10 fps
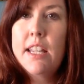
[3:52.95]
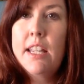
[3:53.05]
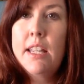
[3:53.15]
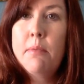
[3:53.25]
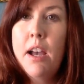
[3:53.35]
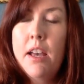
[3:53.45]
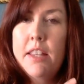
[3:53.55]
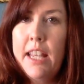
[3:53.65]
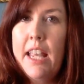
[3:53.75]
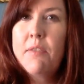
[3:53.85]

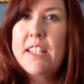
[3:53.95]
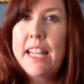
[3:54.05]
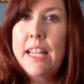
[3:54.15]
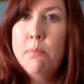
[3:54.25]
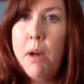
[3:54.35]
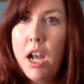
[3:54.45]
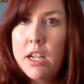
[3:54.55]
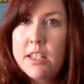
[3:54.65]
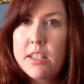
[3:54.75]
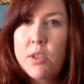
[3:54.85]
the Canvas
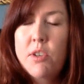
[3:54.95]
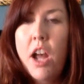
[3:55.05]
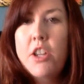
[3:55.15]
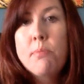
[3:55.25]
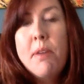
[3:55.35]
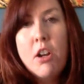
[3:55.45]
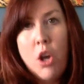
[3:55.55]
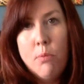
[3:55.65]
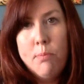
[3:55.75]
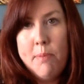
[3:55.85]
inbox, so not your
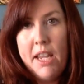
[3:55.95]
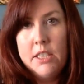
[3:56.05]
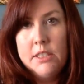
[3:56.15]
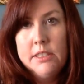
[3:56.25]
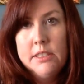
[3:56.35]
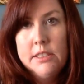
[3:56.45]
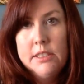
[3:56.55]
Maricopa mail.